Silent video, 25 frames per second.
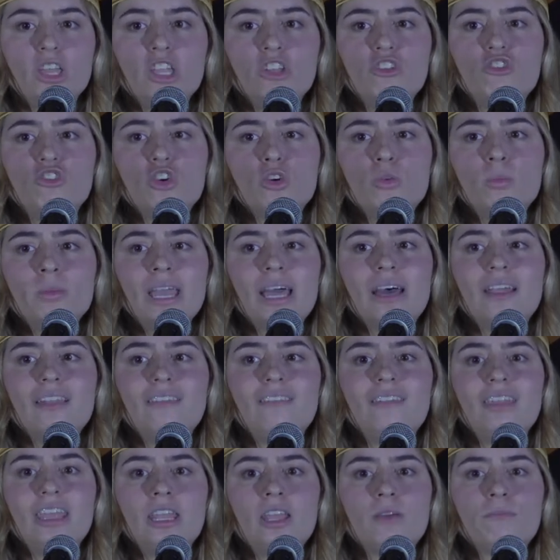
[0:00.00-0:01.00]
and showed me how to
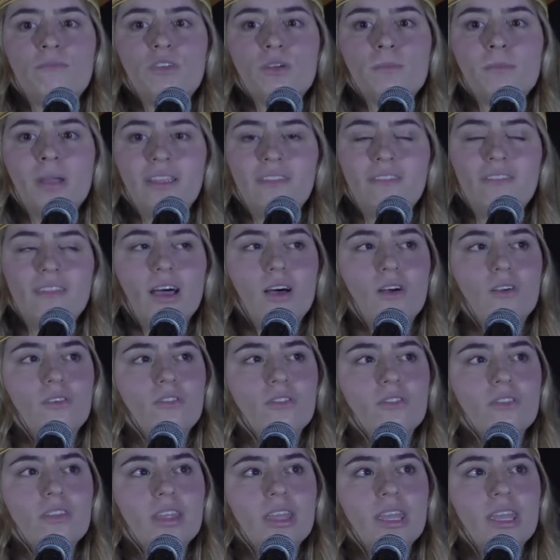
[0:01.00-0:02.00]
stand up for
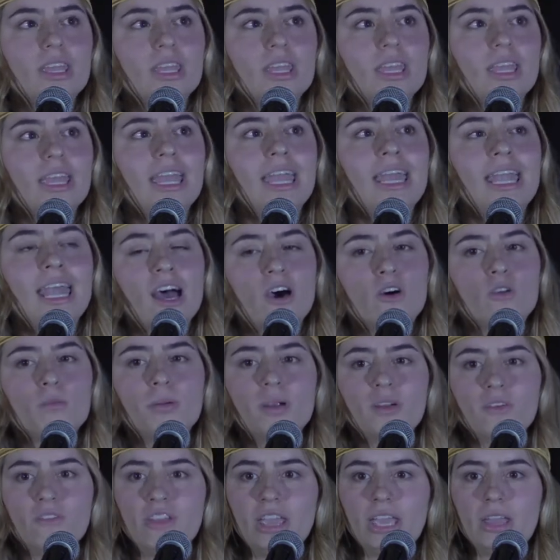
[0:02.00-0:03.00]
myself and how to
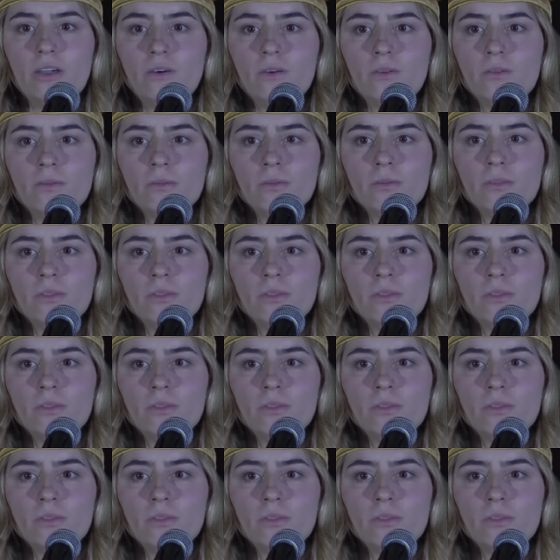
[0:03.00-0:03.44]
prevail.